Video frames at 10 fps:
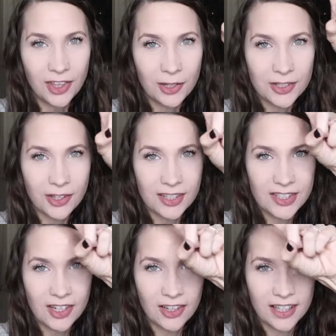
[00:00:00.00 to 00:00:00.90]
Those are the
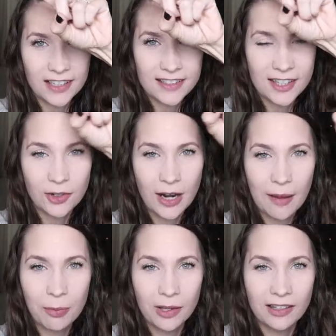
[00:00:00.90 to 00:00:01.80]
stockings the
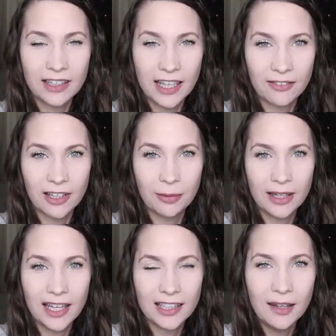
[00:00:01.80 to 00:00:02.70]
crap will
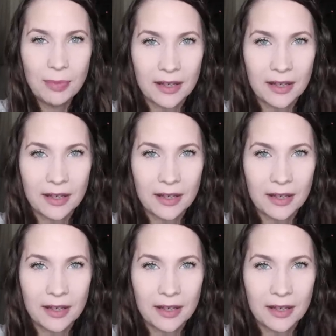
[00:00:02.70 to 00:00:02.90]
inevitably end up